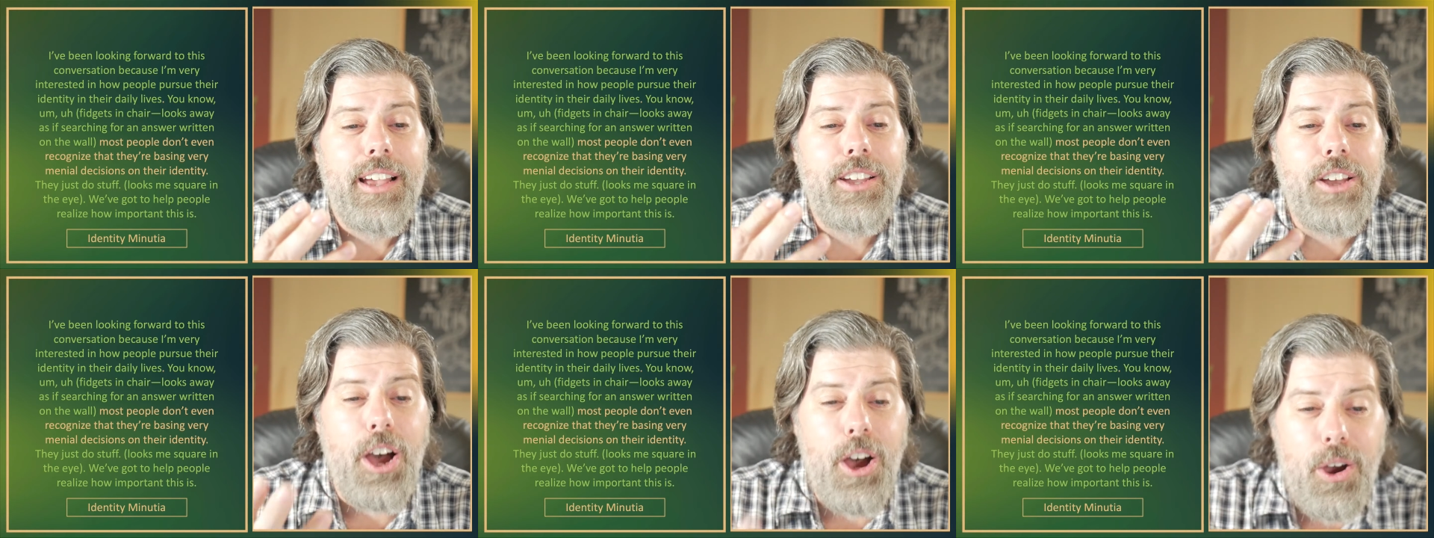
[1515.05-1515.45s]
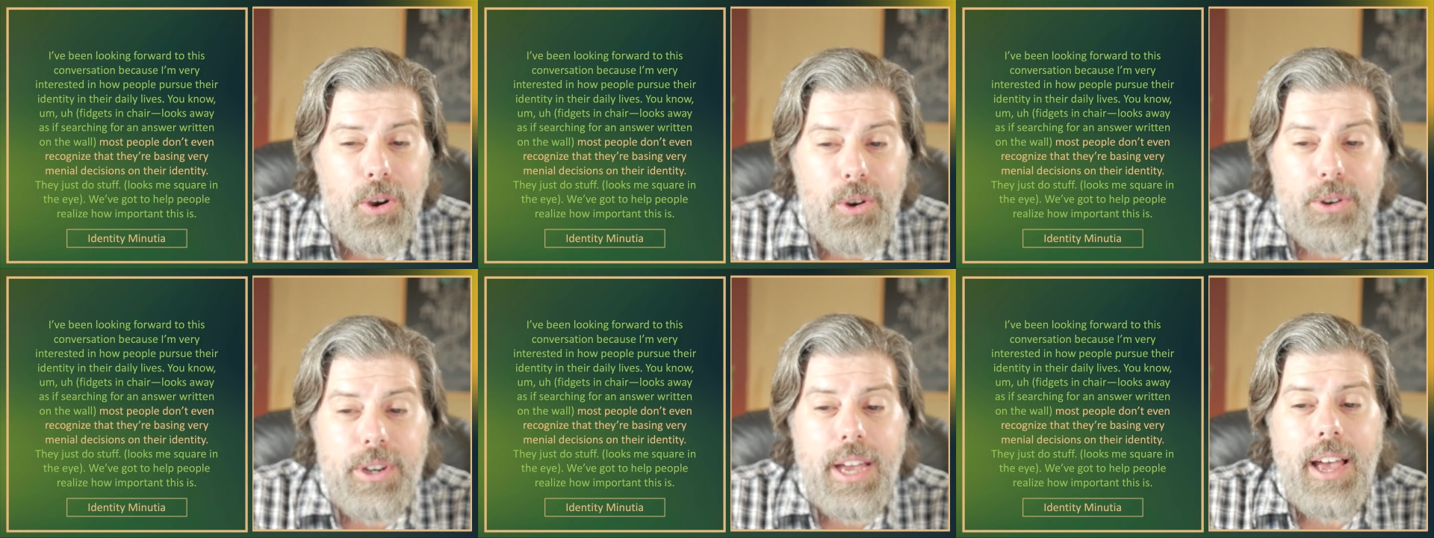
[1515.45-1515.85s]

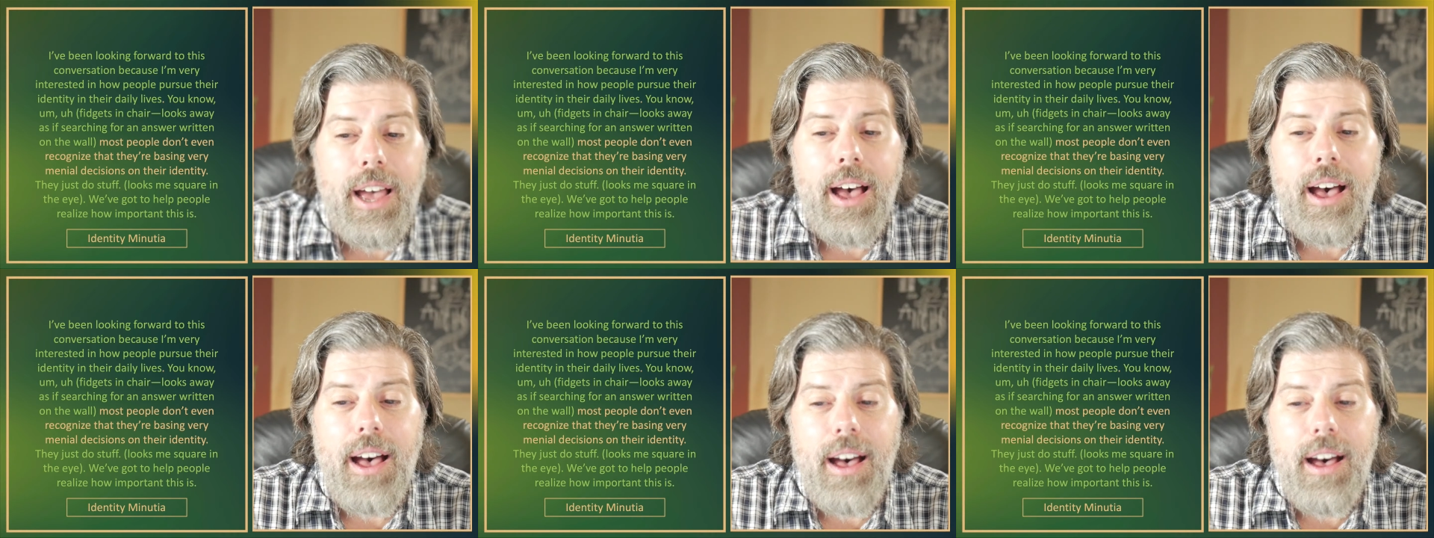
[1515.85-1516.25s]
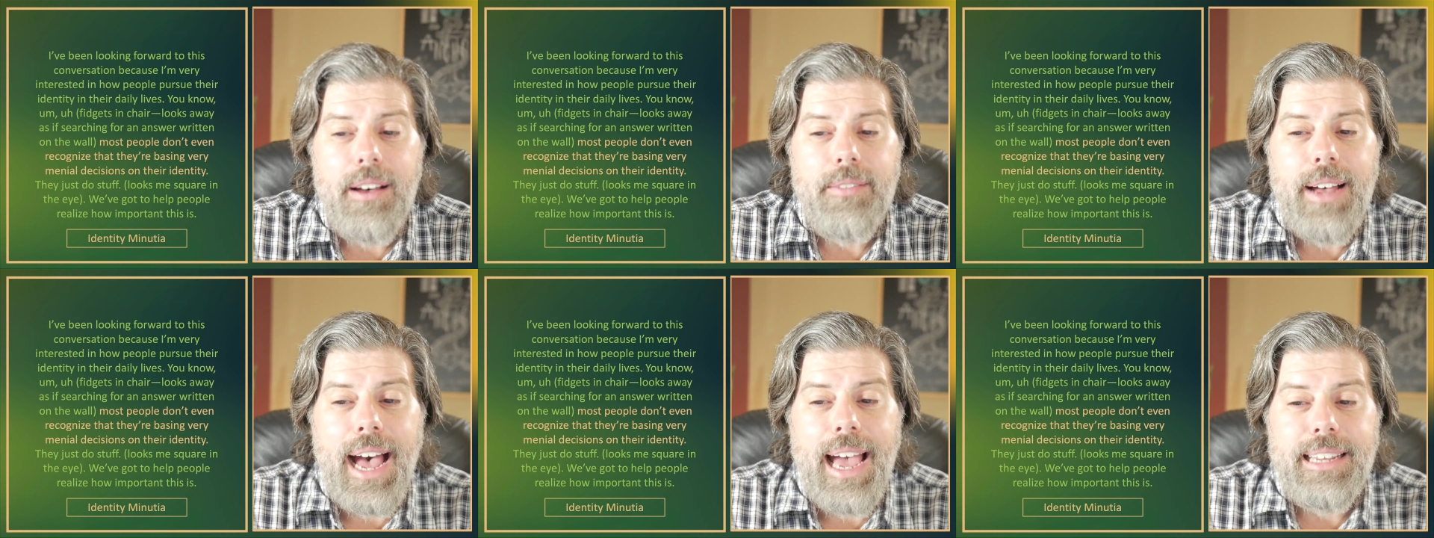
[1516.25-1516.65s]
code
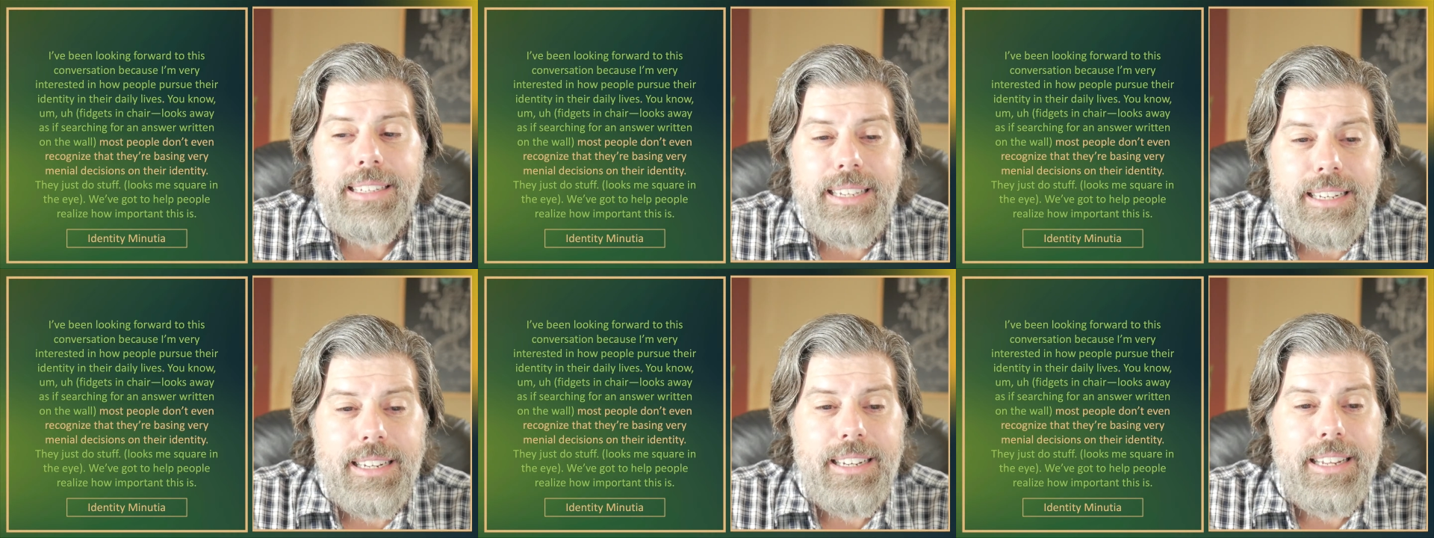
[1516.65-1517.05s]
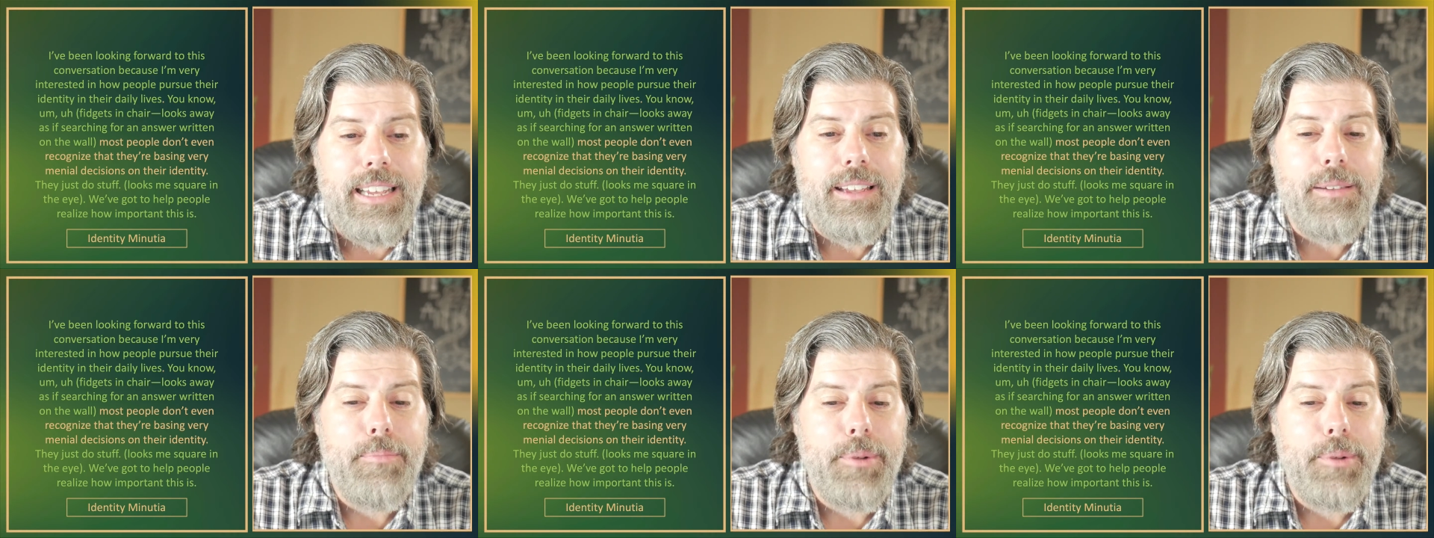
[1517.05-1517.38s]
of identity